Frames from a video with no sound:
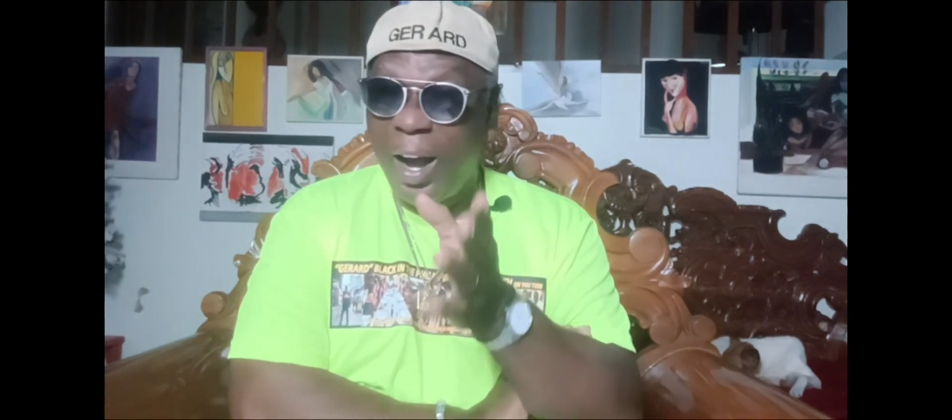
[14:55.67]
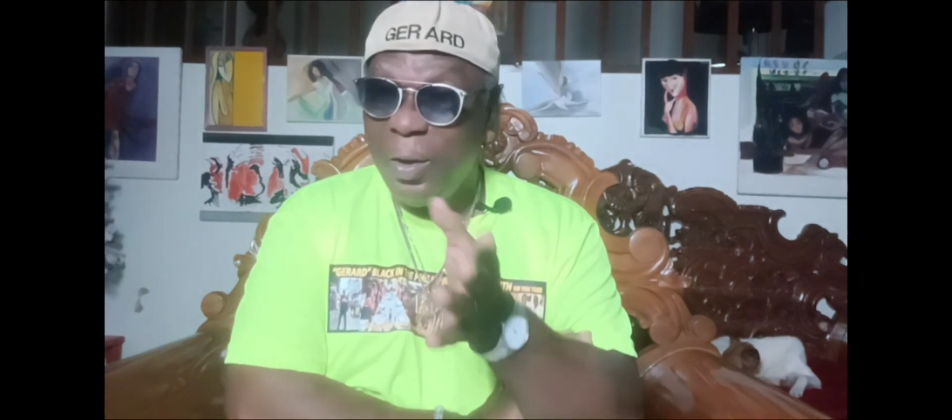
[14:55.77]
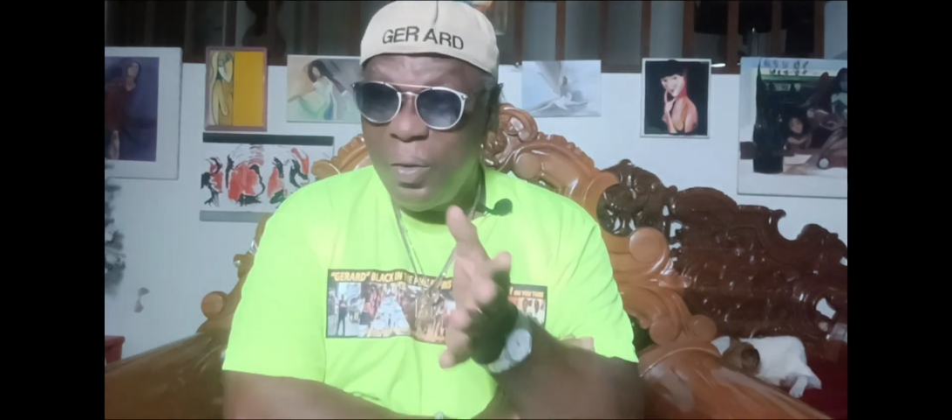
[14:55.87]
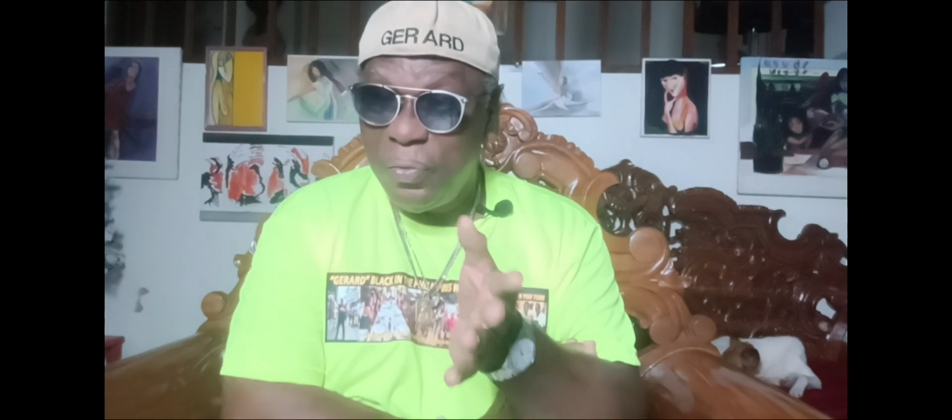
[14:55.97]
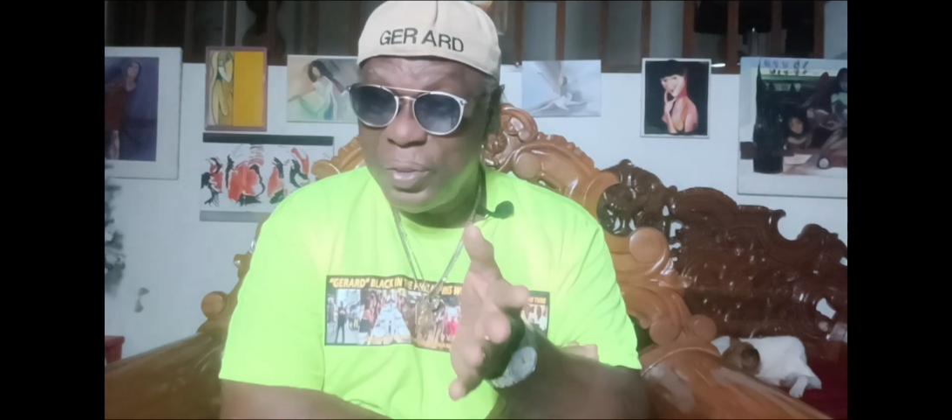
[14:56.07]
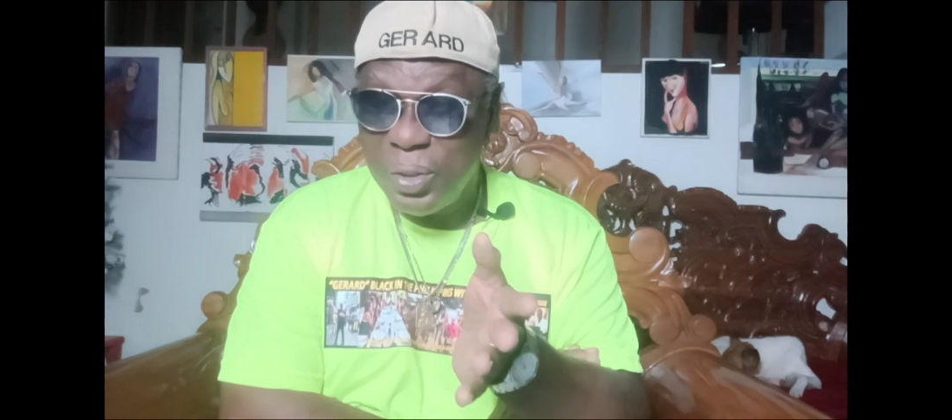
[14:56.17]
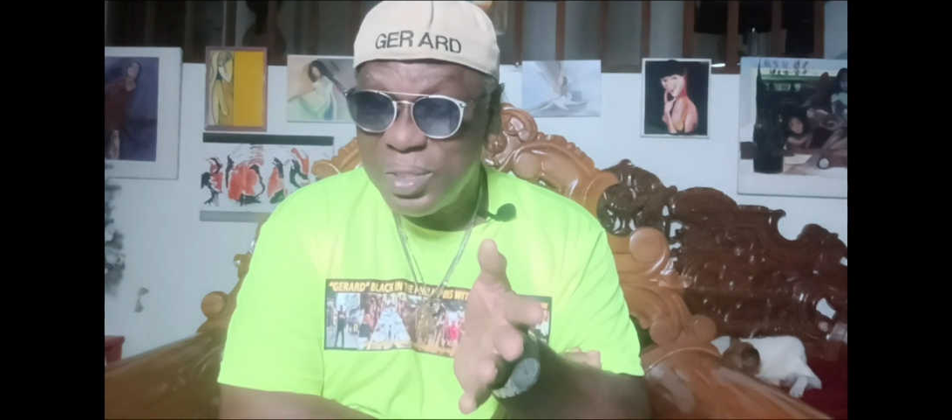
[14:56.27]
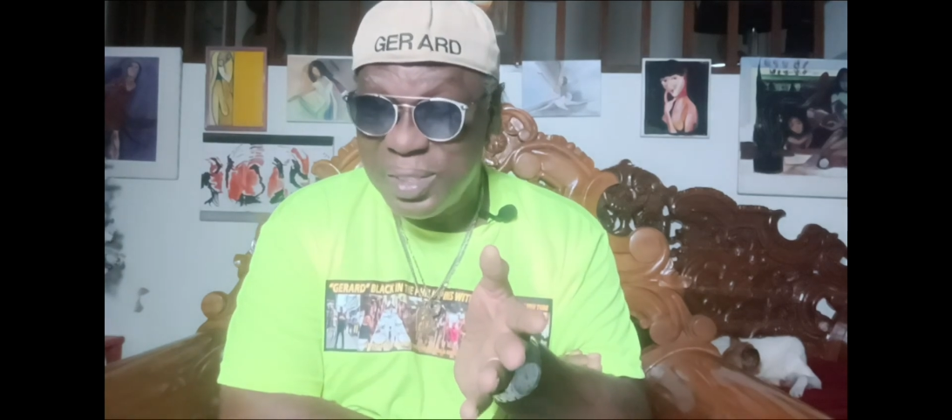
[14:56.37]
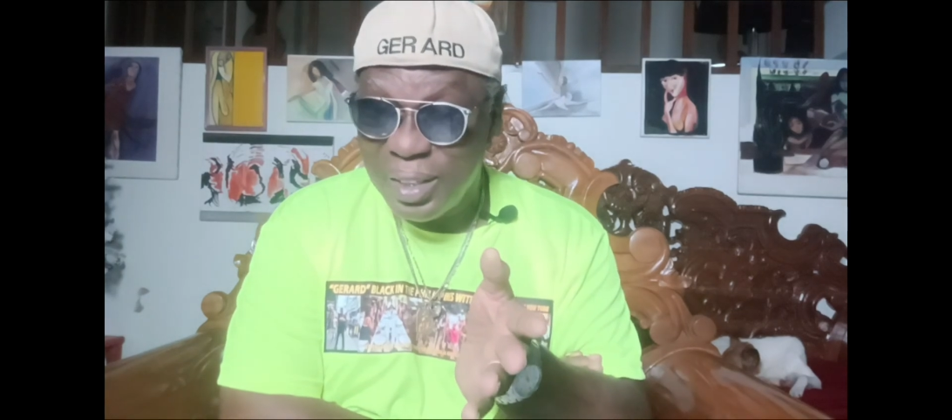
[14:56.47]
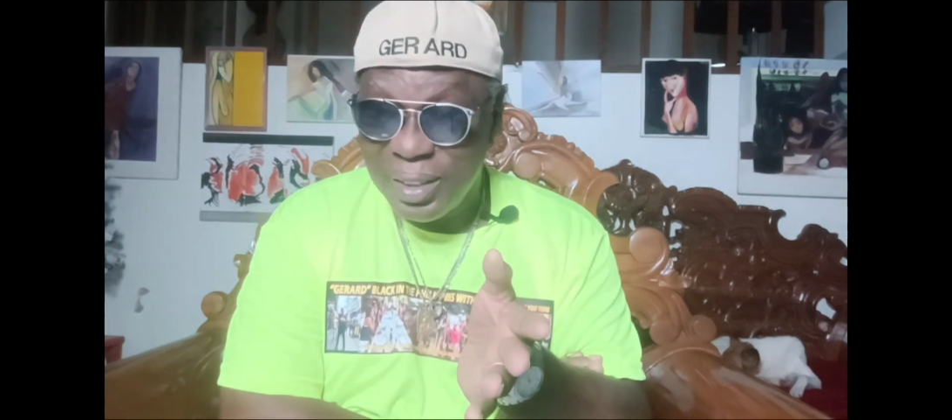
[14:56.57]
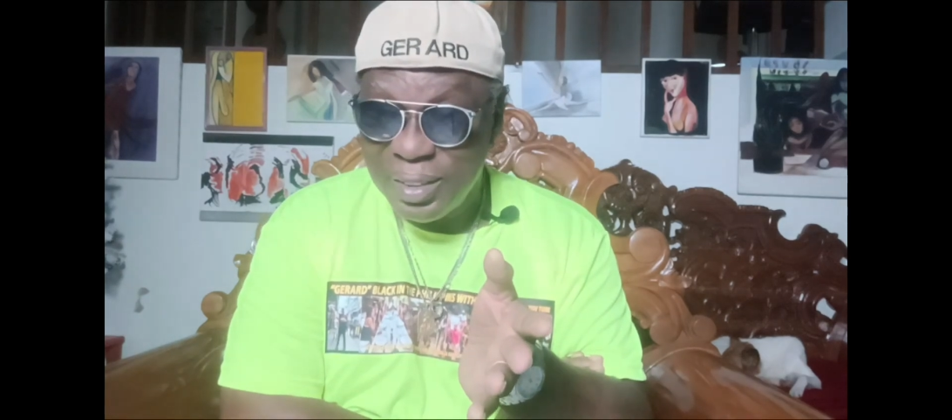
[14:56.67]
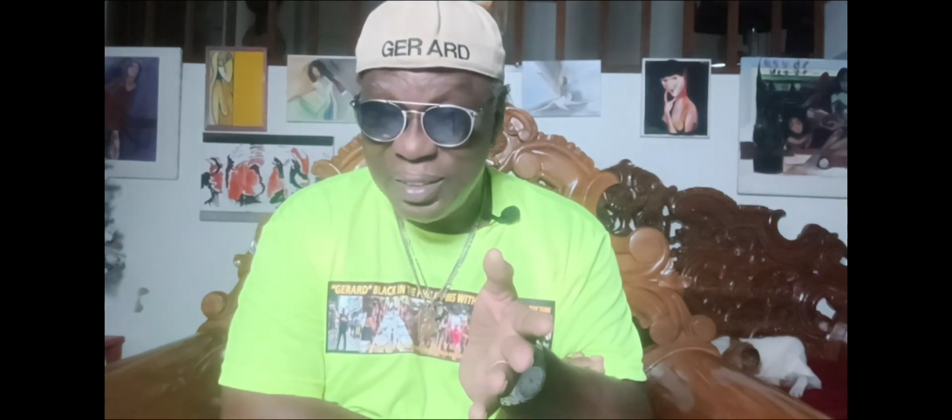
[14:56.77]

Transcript: I hope for your sake